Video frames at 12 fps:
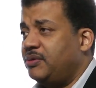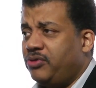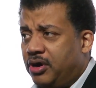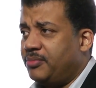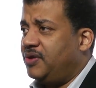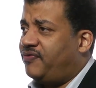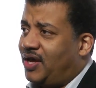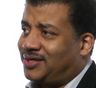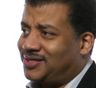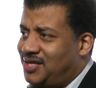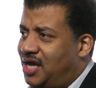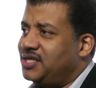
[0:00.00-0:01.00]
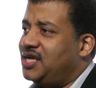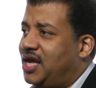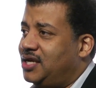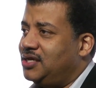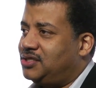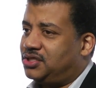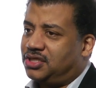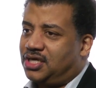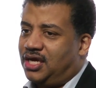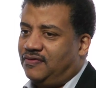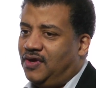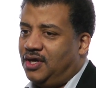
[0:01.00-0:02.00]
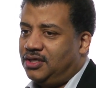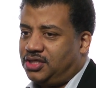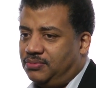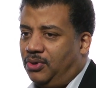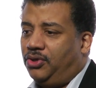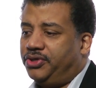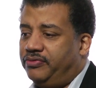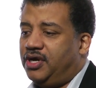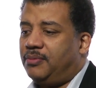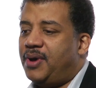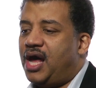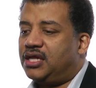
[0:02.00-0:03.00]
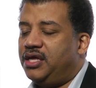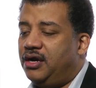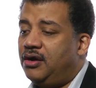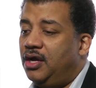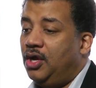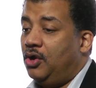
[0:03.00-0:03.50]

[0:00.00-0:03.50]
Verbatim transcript: space program, in fact, is not dead. It's just kind of smoldering back there.